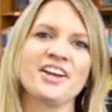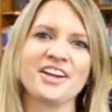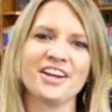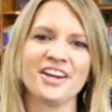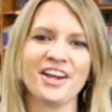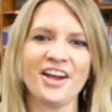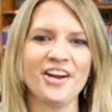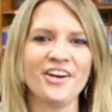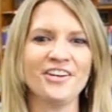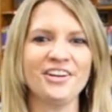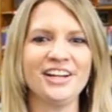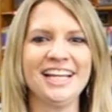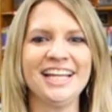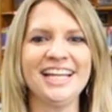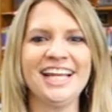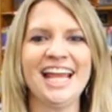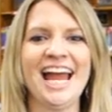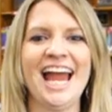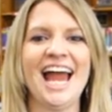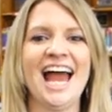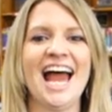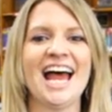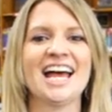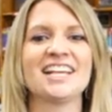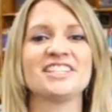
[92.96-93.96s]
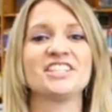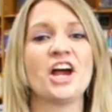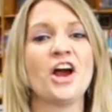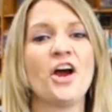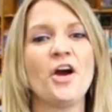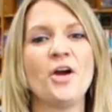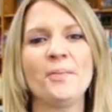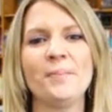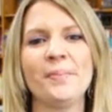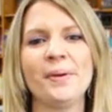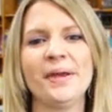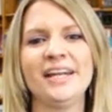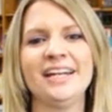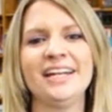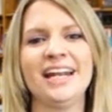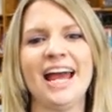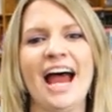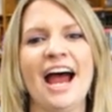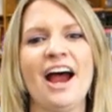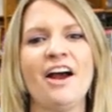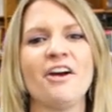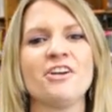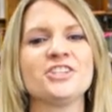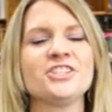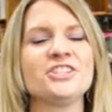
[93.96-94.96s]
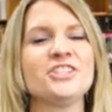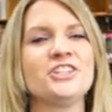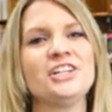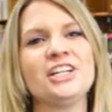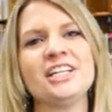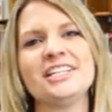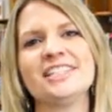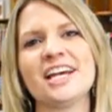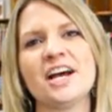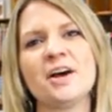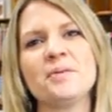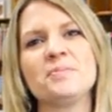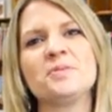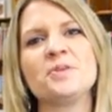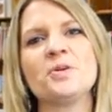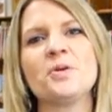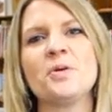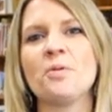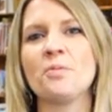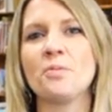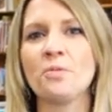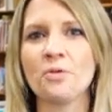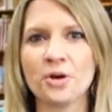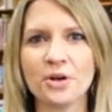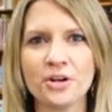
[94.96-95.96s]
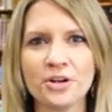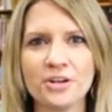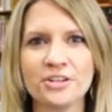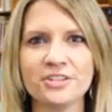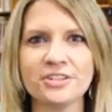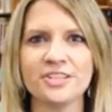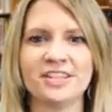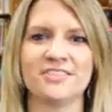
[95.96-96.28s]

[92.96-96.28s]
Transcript: Coding has opened our students up to a world